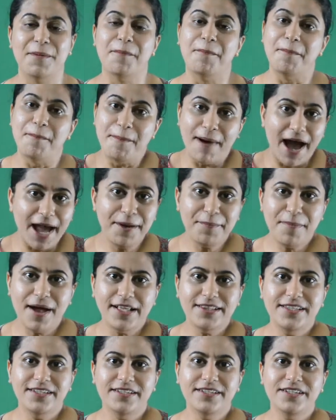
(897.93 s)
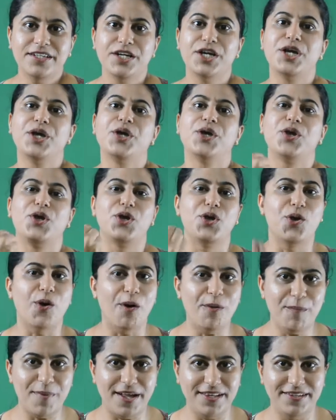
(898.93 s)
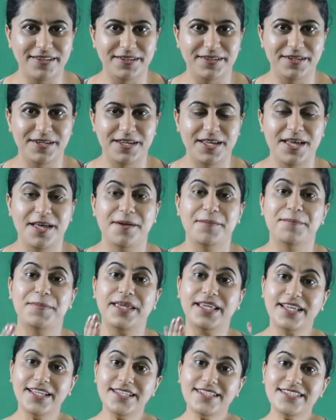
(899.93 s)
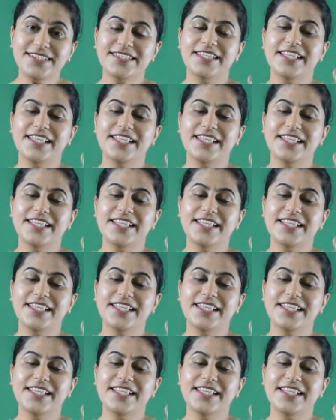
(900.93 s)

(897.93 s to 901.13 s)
My mother, your mother. Because